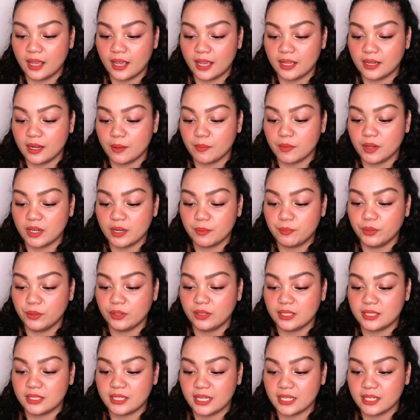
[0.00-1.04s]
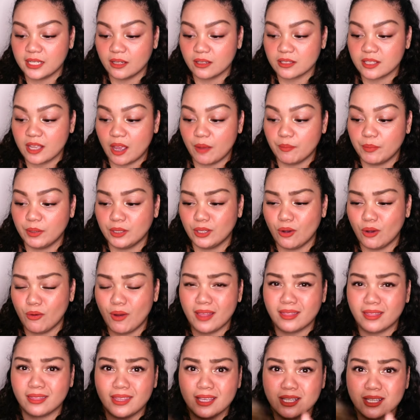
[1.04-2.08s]
and I'm gonna put the details down below.
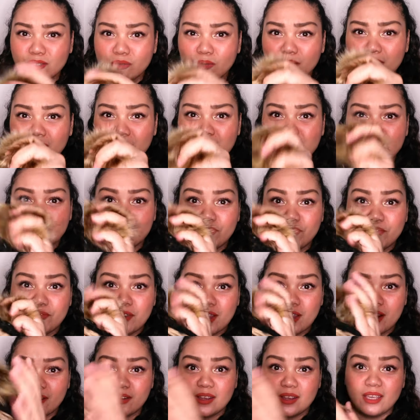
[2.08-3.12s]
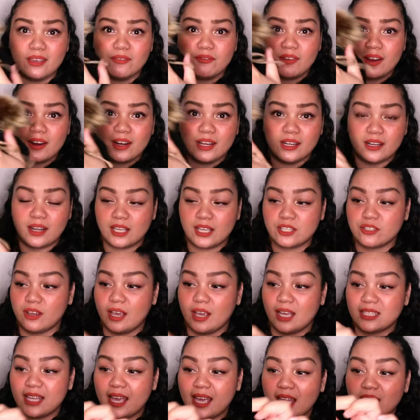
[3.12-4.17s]
And this one is very, very nice, you
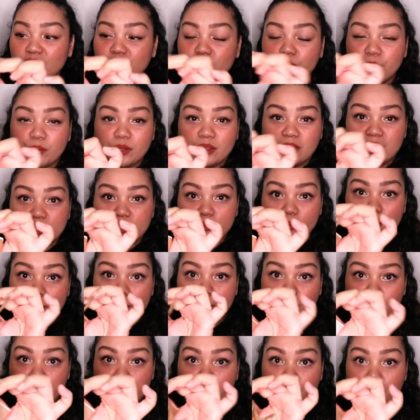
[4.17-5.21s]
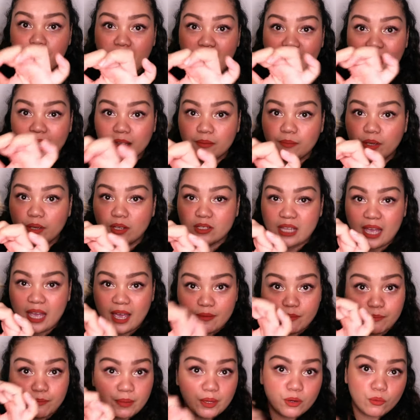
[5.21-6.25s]
guys. I had to put this one back because
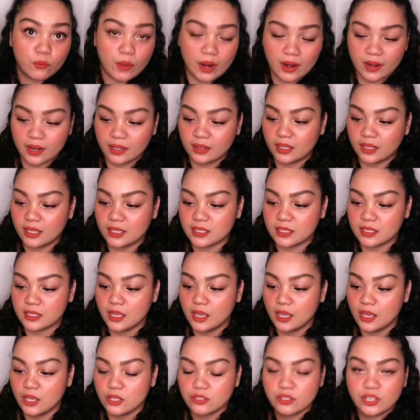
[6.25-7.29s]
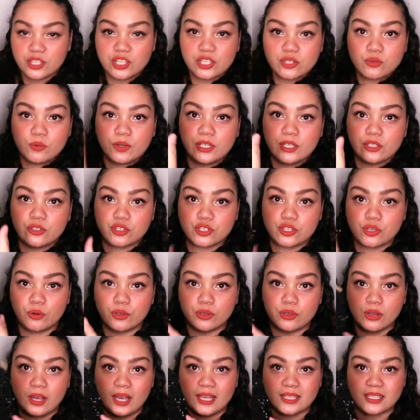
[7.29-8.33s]
I've been wearing this. So I just wanted to show
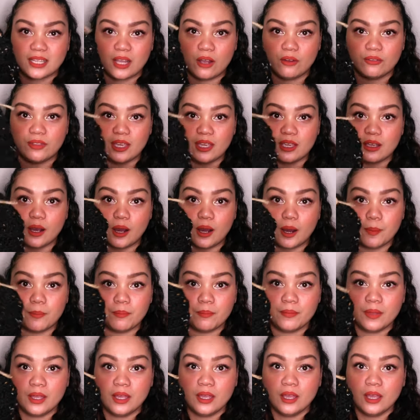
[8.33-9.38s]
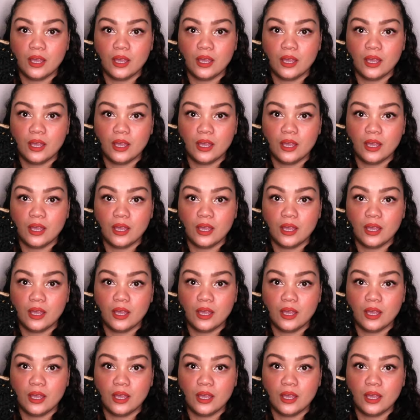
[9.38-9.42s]
you guys how they come.